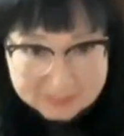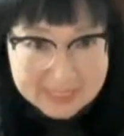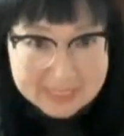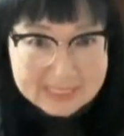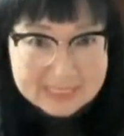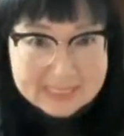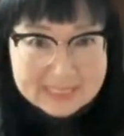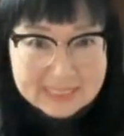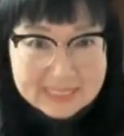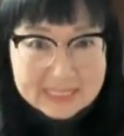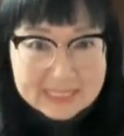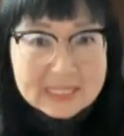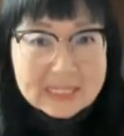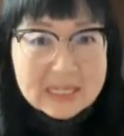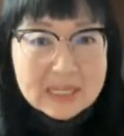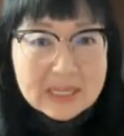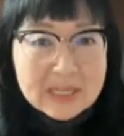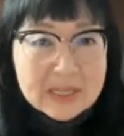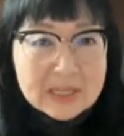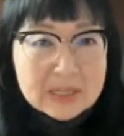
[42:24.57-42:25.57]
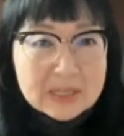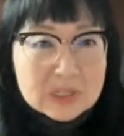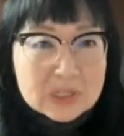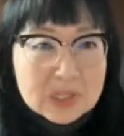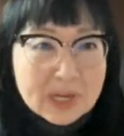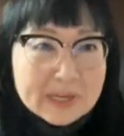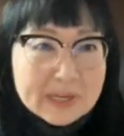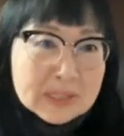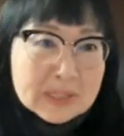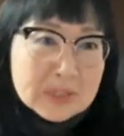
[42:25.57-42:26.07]
magazine,
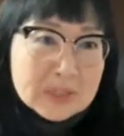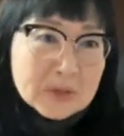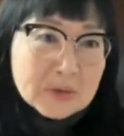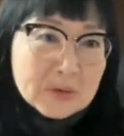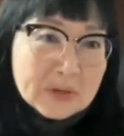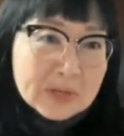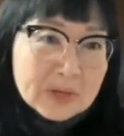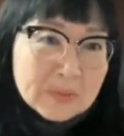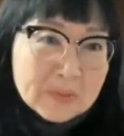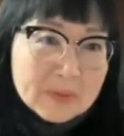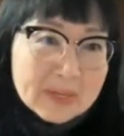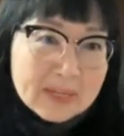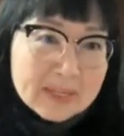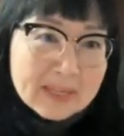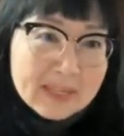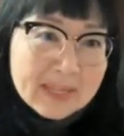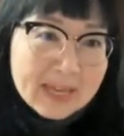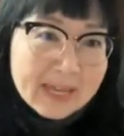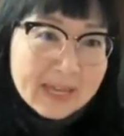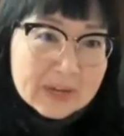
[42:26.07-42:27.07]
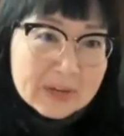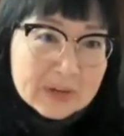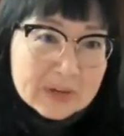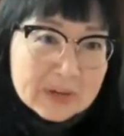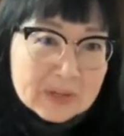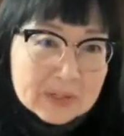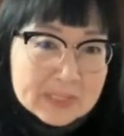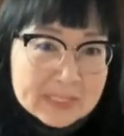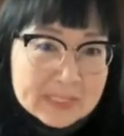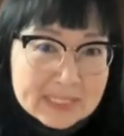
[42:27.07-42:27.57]
John Endo Greenaway, the
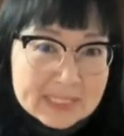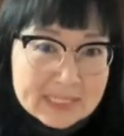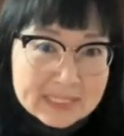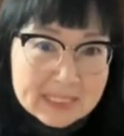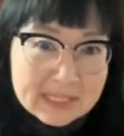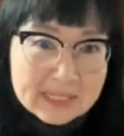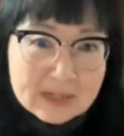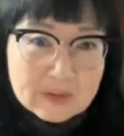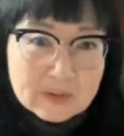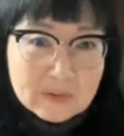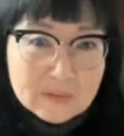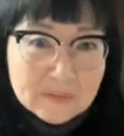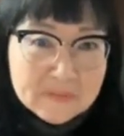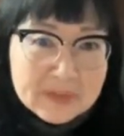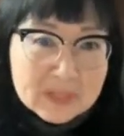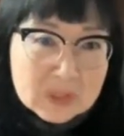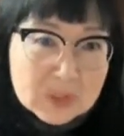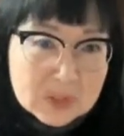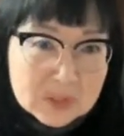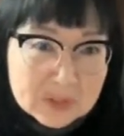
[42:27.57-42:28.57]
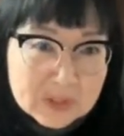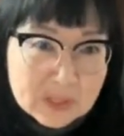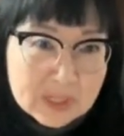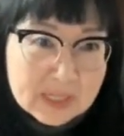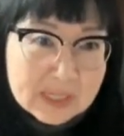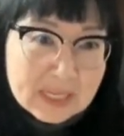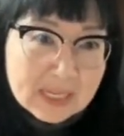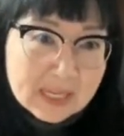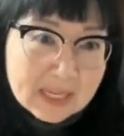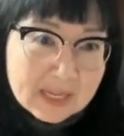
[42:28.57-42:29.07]
editor, did a whole feature
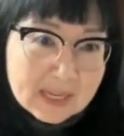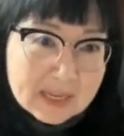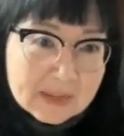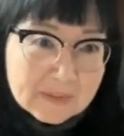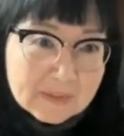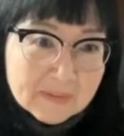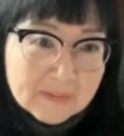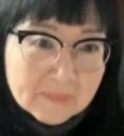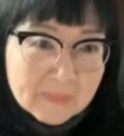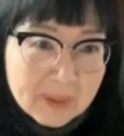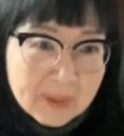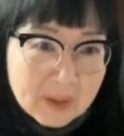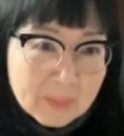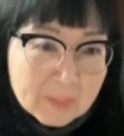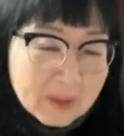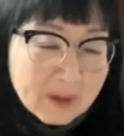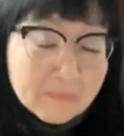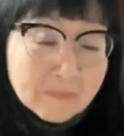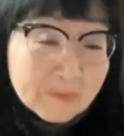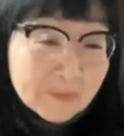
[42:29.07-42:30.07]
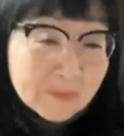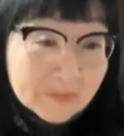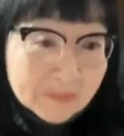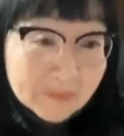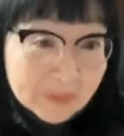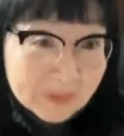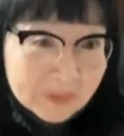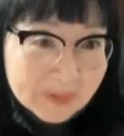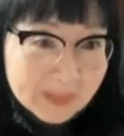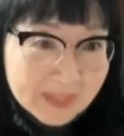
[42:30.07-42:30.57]
on Nikkei comfort
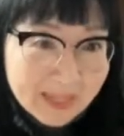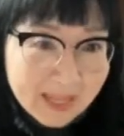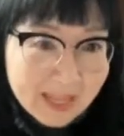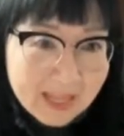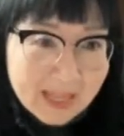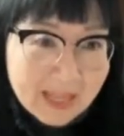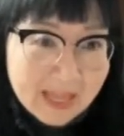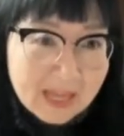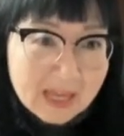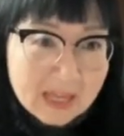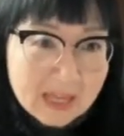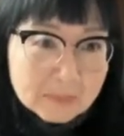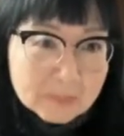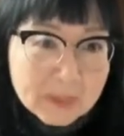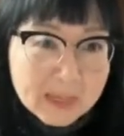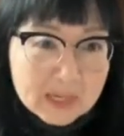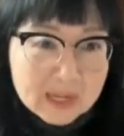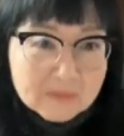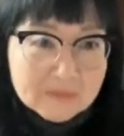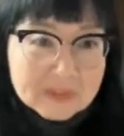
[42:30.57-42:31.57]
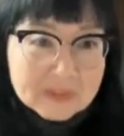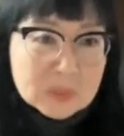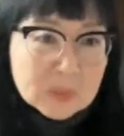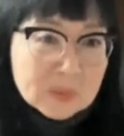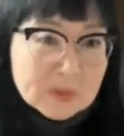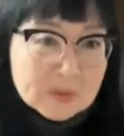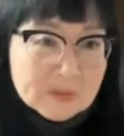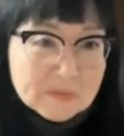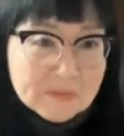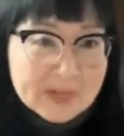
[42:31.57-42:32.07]
food, and many of us
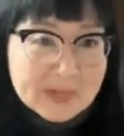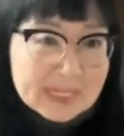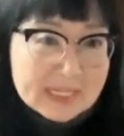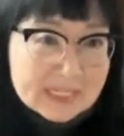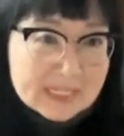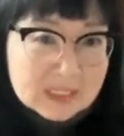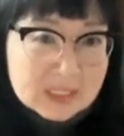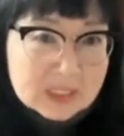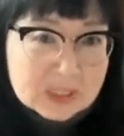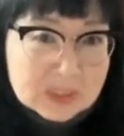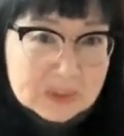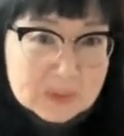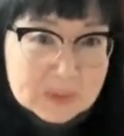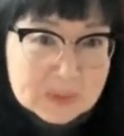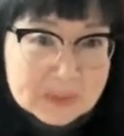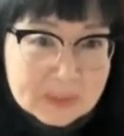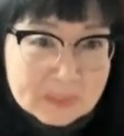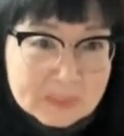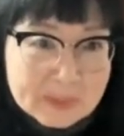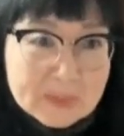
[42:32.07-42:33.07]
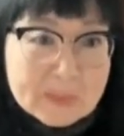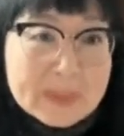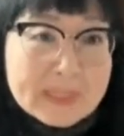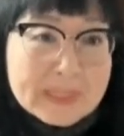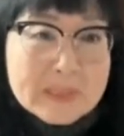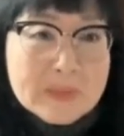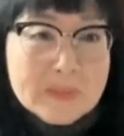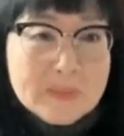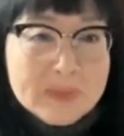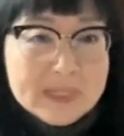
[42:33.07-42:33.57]
were invited to submit
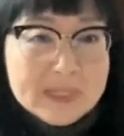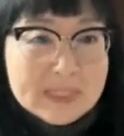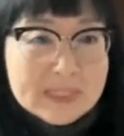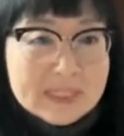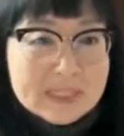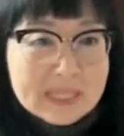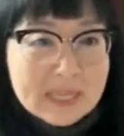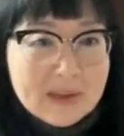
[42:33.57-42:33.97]
recipes.